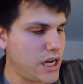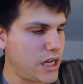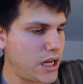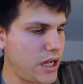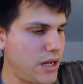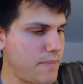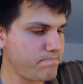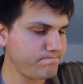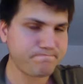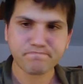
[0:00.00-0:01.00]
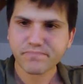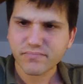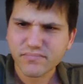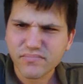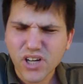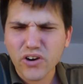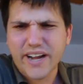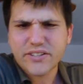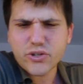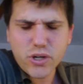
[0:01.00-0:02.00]
All right,
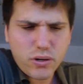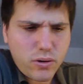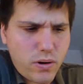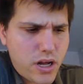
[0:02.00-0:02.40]
so